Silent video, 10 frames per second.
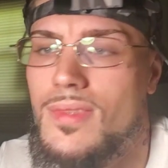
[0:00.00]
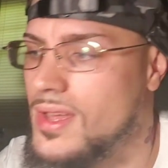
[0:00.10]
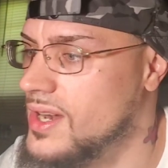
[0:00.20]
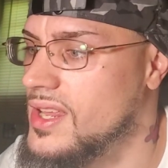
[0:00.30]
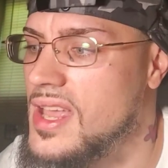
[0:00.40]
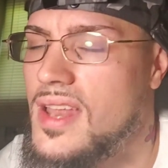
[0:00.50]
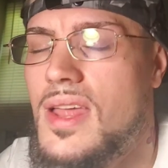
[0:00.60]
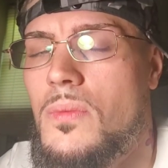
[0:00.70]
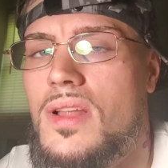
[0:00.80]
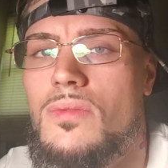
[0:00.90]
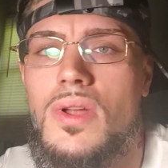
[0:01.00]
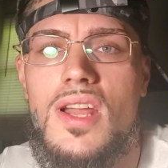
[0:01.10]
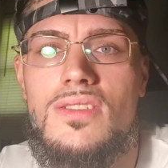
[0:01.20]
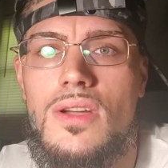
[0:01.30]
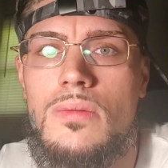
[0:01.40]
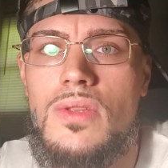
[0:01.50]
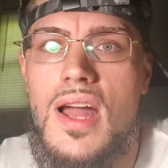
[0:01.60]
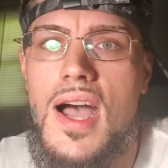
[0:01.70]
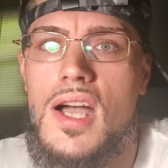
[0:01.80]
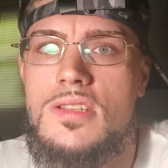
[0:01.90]
And again, when they took him to
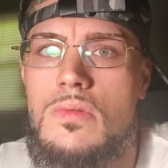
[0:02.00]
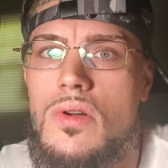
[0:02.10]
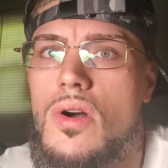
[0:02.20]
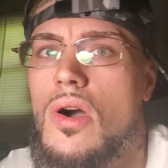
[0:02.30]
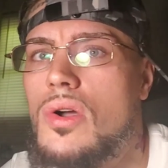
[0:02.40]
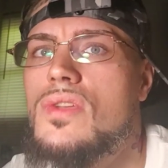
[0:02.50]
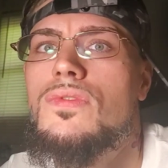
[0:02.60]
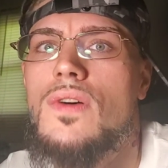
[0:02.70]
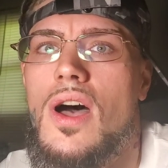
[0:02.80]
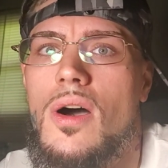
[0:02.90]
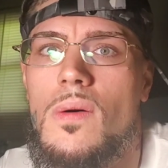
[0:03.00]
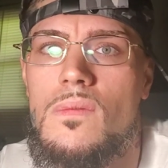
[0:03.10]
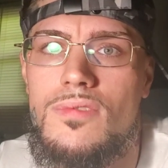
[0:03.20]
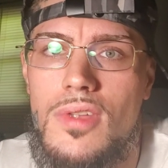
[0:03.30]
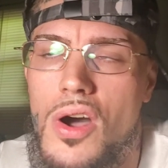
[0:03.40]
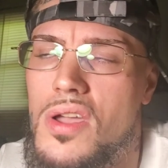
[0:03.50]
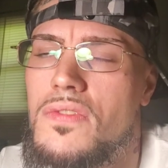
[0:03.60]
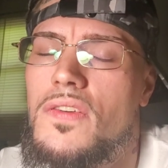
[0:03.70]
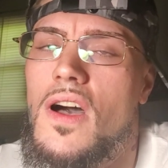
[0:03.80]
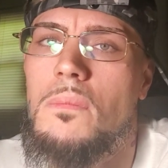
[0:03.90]
the hospital, oh, he fell. Oh, he
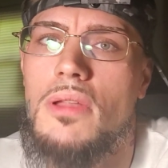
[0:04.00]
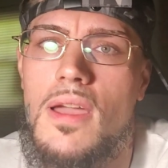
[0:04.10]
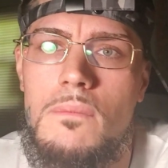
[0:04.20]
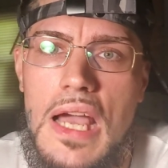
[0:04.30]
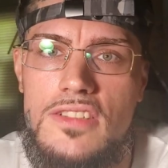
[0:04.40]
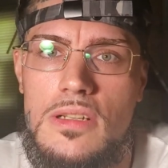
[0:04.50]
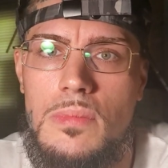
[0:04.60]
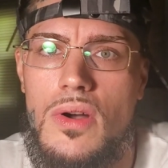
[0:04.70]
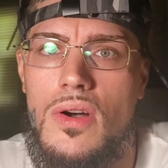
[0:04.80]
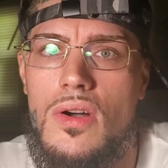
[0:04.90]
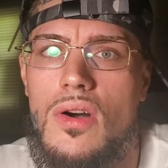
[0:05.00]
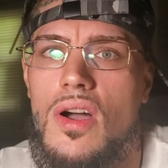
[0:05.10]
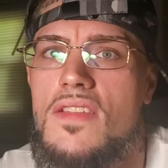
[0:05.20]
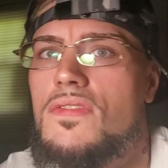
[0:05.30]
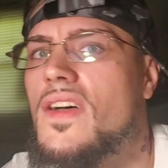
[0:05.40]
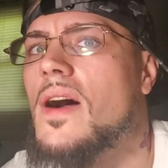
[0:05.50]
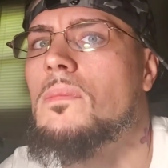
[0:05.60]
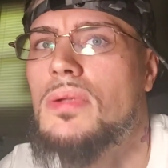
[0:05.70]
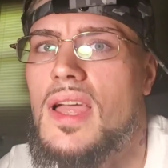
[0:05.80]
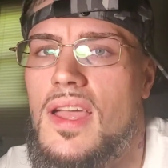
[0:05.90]
fell playing basketball. Oh, he fell
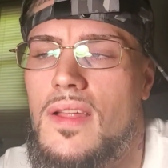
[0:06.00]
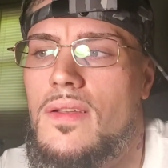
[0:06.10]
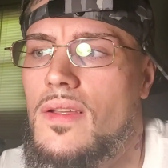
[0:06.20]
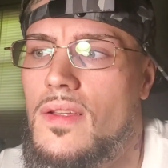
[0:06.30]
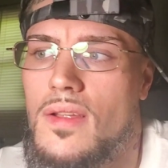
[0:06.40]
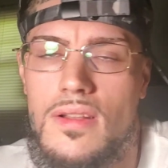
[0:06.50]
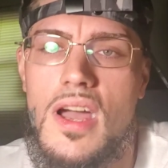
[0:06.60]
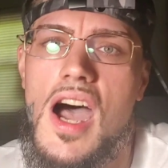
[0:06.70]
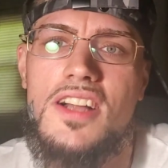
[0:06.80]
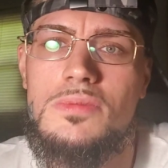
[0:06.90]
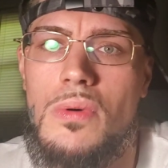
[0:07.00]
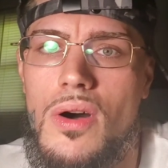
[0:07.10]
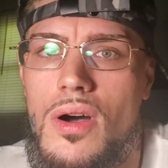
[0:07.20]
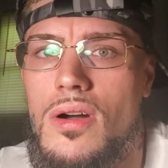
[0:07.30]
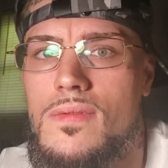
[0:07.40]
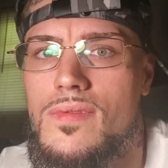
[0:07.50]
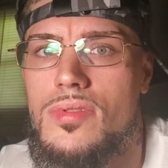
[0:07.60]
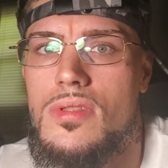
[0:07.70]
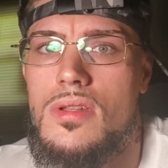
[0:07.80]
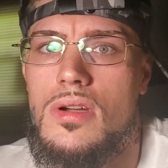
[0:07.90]
playing dodgeball
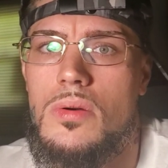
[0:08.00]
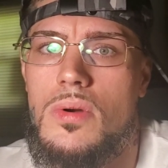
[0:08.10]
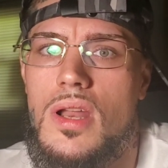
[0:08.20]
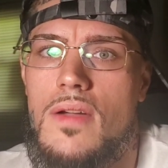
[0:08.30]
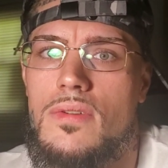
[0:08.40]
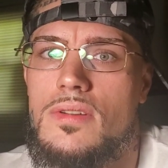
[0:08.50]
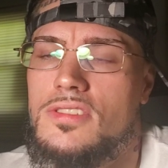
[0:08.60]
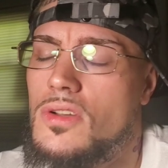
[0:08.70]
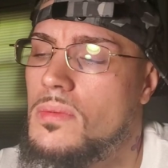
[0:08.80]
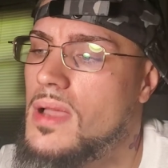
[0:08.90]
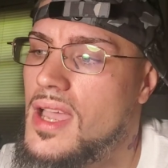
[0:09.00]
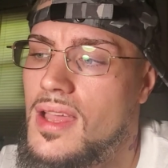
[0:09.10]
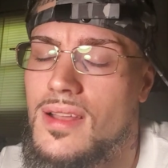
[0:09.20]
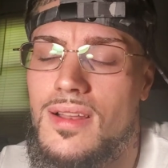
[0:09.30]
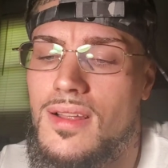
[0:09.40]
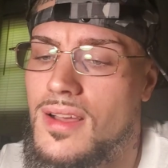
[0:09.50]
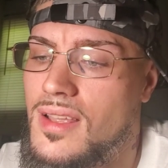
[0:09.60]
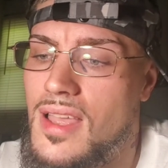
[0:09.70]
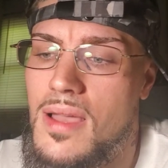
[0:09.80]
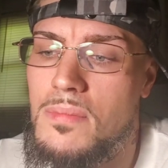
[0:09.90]
or whatever. So, man,
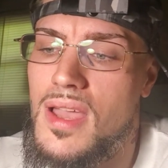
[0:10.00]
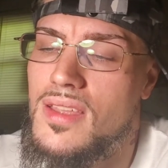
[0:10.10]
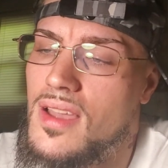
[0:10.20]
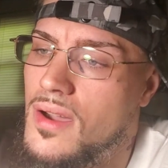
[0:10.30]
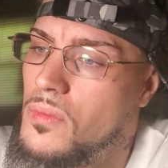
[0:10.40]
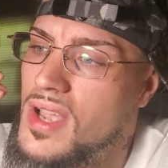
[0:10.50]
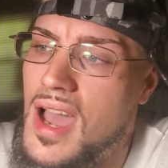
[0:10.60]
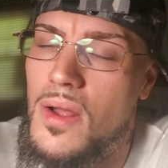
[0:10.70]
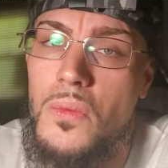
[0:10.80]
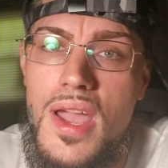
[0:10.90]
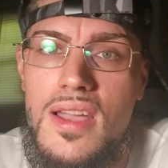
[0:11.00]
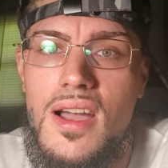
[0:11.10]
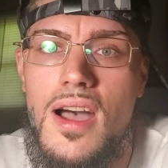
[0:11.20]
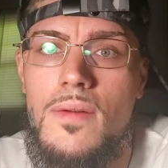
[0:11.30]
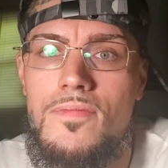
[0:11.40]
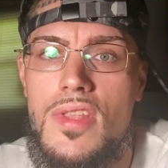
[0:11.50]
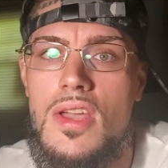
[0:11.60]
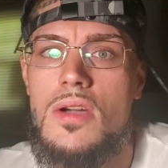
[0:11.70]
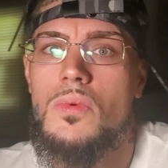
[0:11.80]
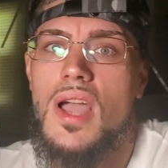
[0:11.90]
again, man, we got to wake up.
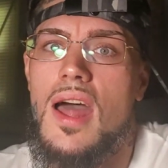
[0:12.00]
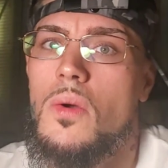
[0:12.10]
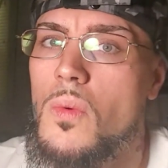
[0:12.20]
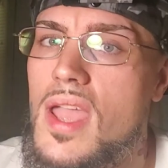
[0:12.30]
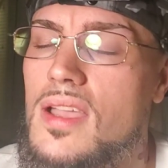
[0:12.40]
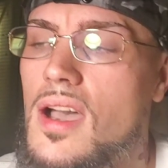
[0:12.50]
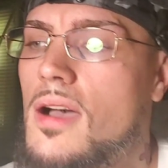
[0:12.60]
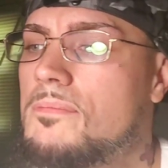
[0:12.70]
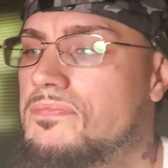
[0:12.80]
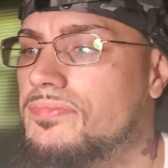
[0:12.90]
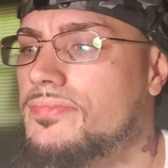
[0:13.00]
We got to wake up,